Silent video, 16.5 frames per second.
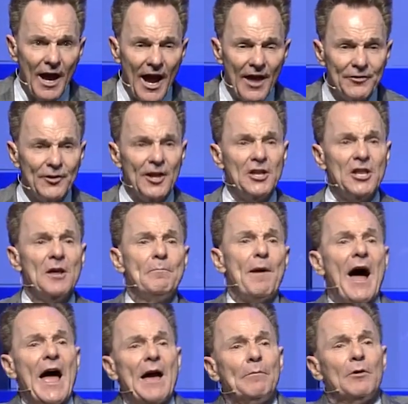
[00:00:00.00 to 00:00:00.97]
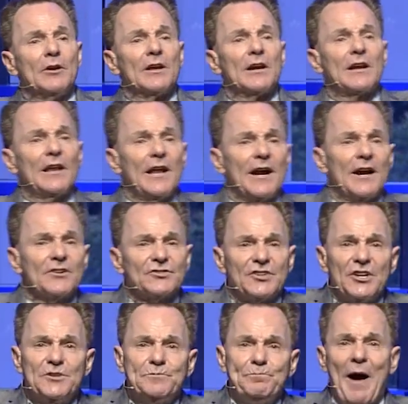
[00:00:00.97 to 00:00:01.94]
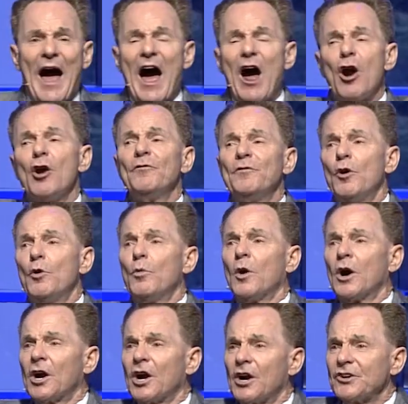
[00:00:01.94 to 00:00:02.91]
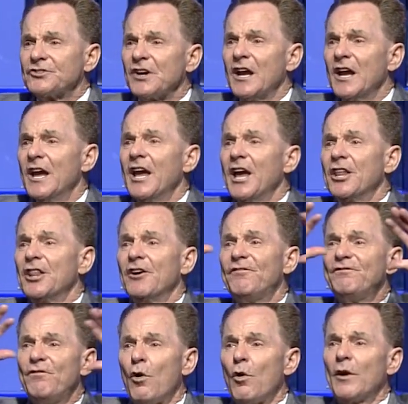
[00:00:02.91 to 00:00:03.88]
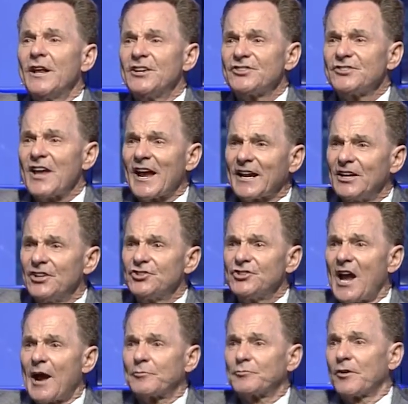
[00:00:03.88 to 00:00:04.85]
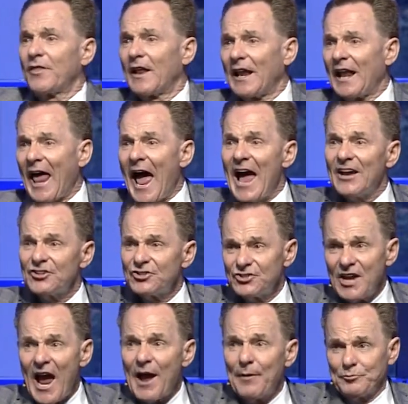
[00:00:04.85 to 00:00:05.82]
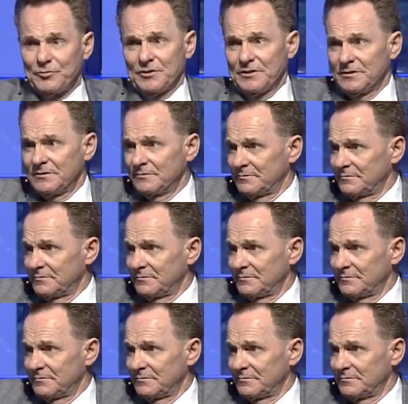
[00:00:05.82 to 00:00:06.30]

And then the Bible declares these powerful words in the 42nd chapter, the last chapter